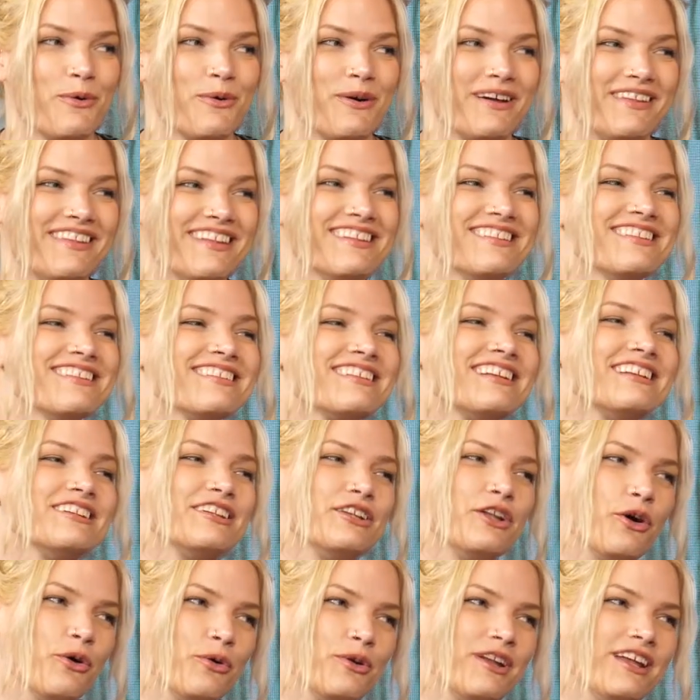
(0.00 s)
This is a
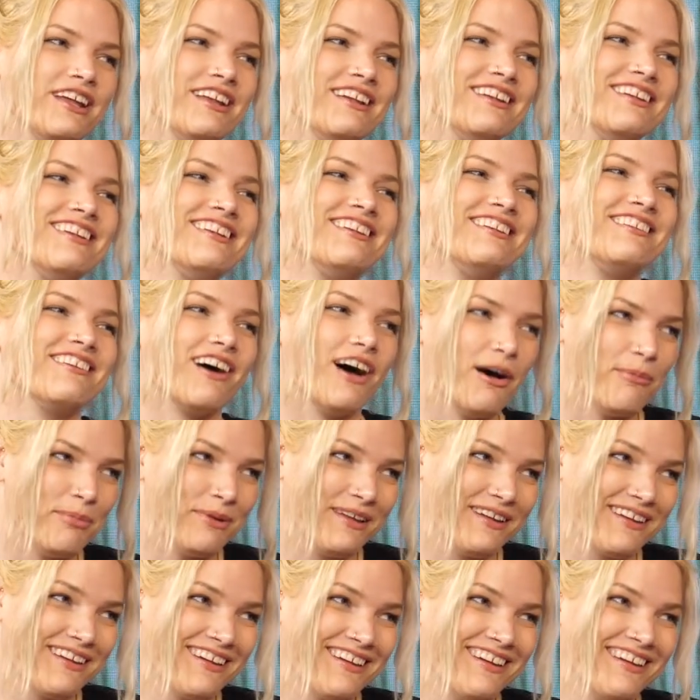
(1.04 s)
loaded
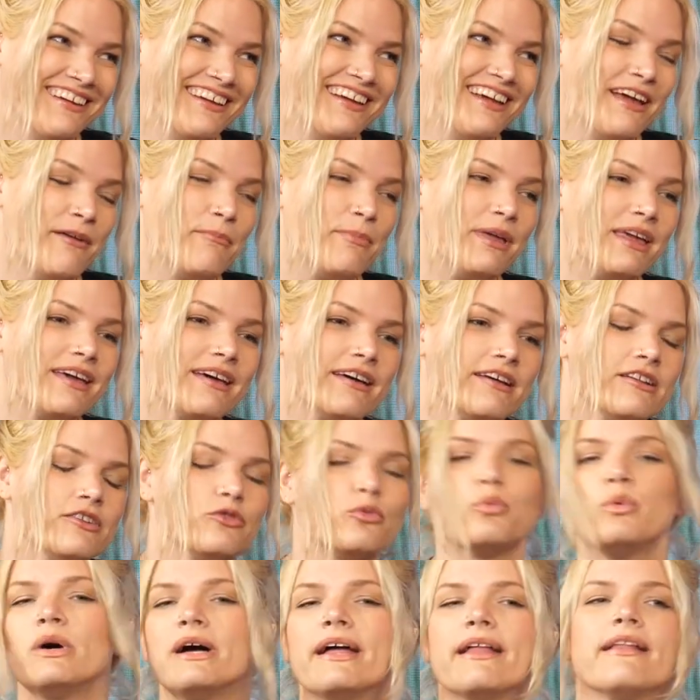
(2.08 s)
topic
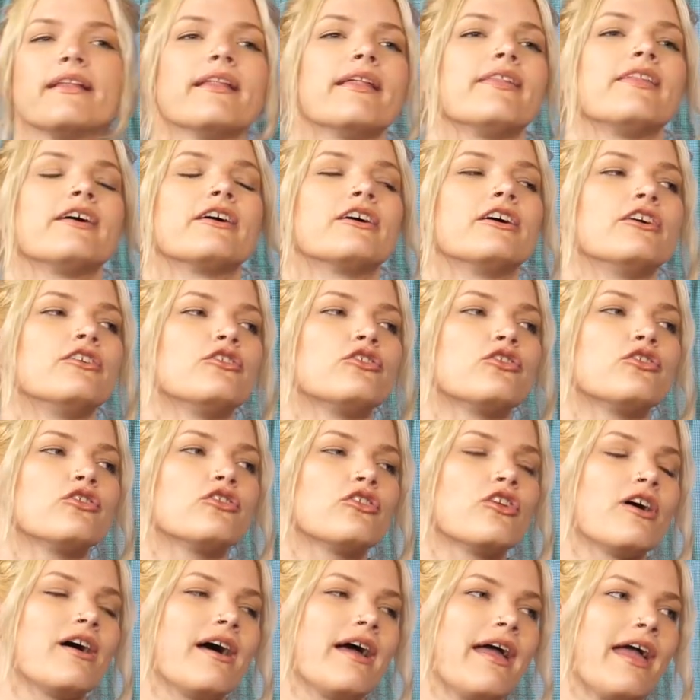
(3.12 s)
because, one,
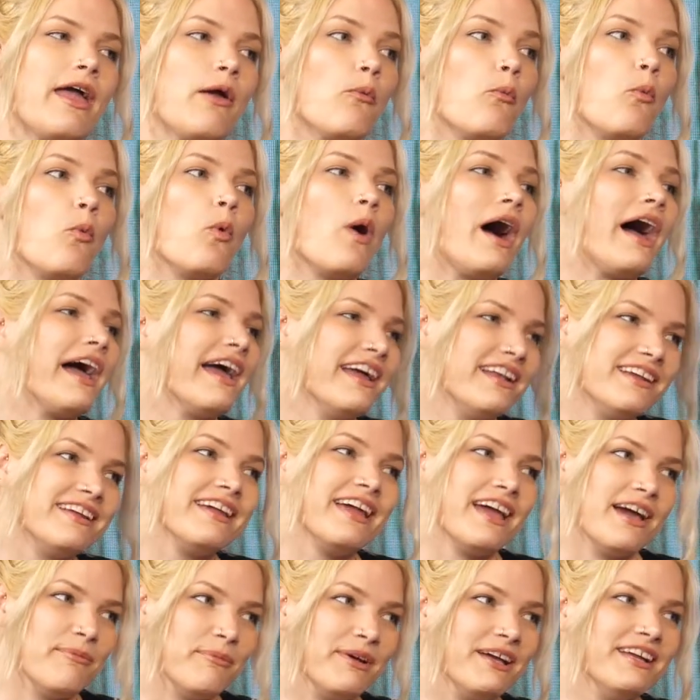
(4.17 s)
there's a wide
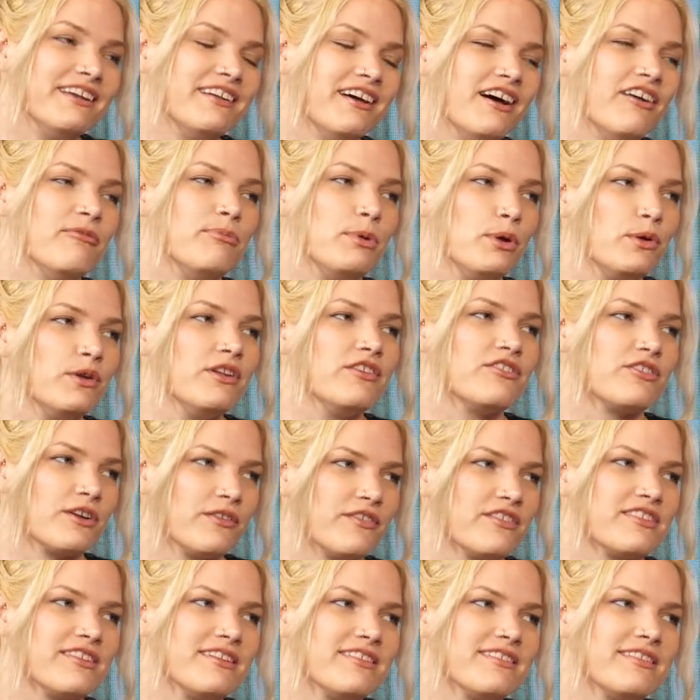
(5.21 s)
gamut of beauty
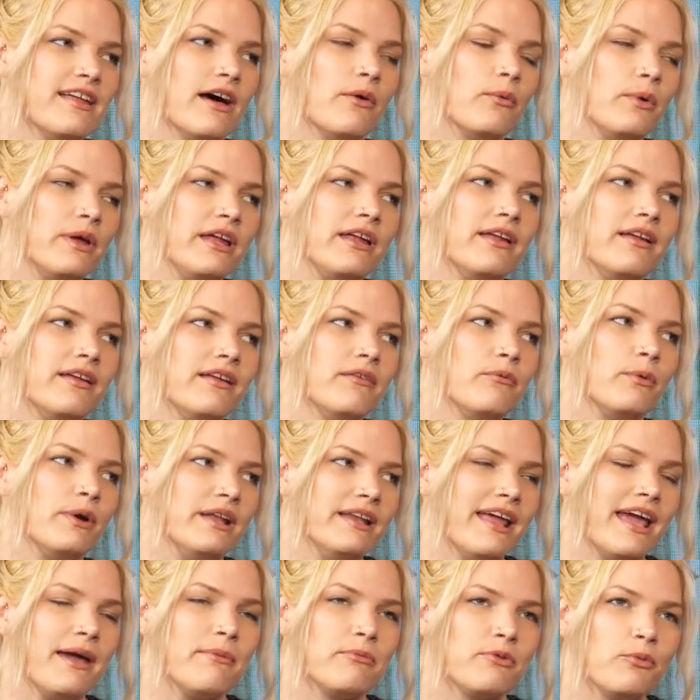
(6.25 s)
services that we
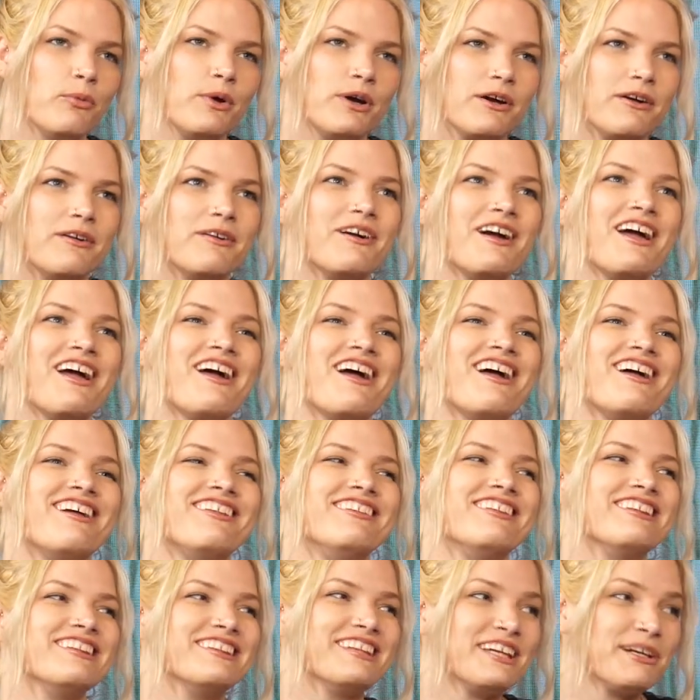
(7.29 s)
named. We're
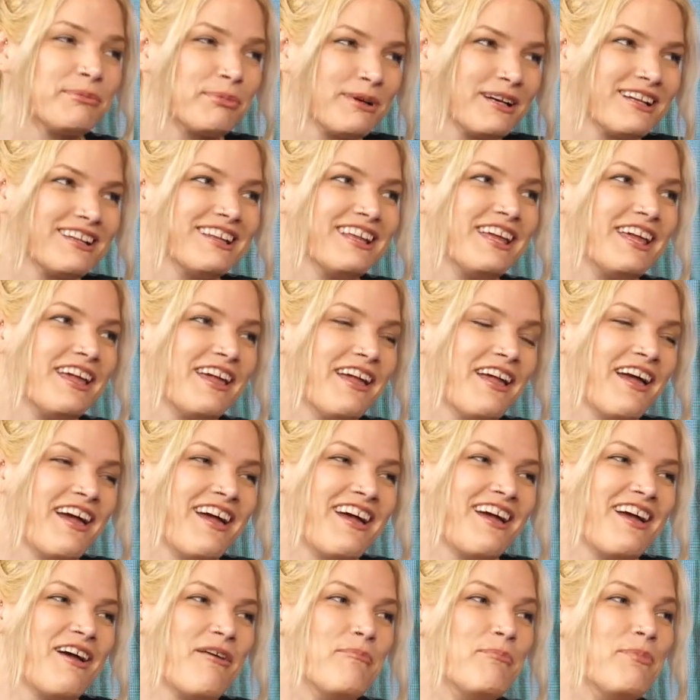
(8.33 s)
deliberately
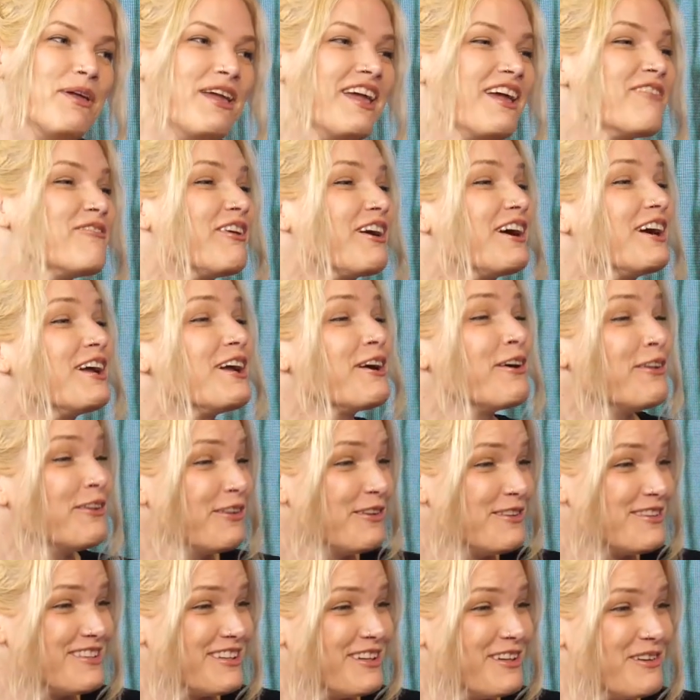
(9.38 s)
being very
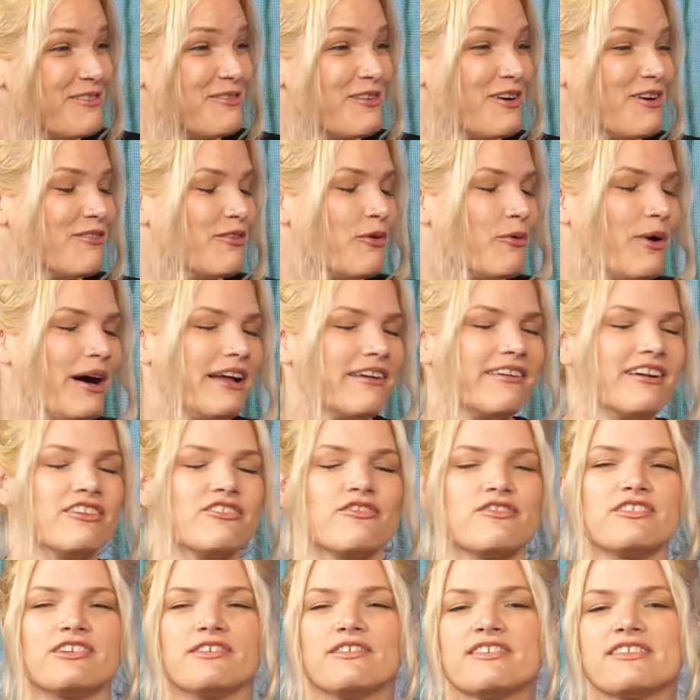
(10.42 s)
inclusive of a wide
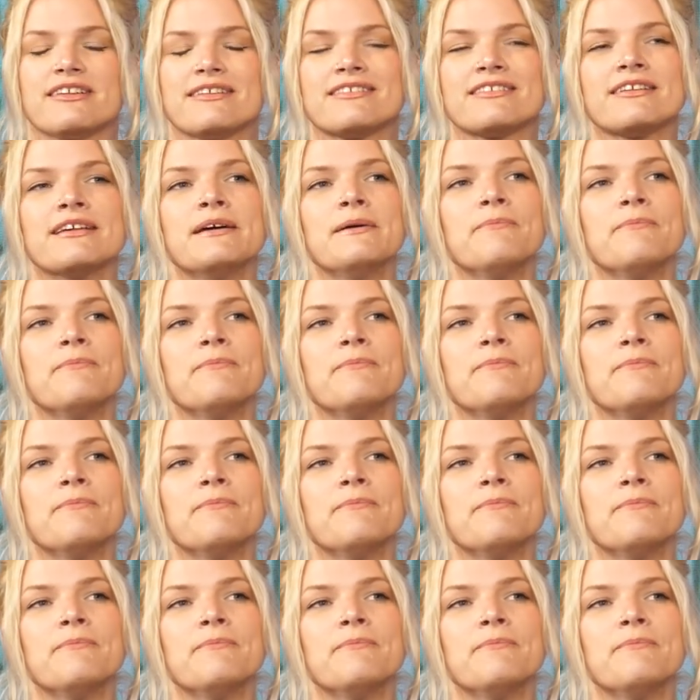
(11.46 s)
range of services.